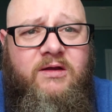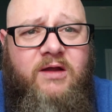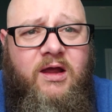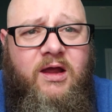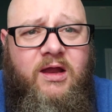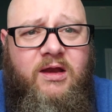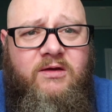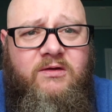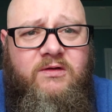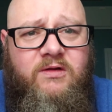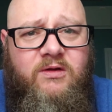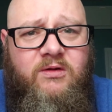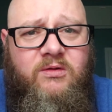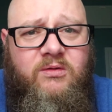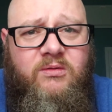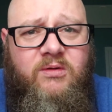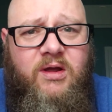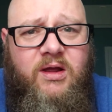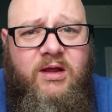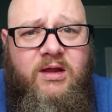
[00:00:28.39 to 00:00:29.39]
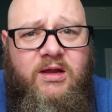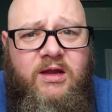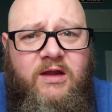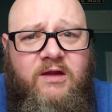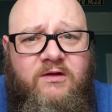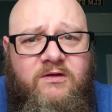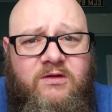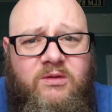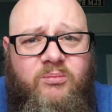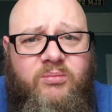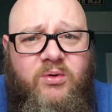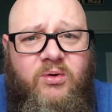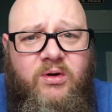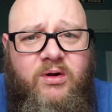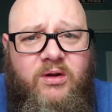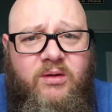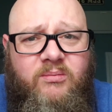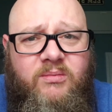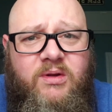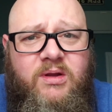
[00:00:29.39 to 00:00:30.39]
on to ease the
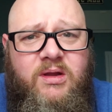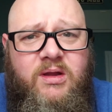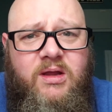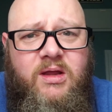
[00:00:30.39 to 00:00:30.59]
boredom.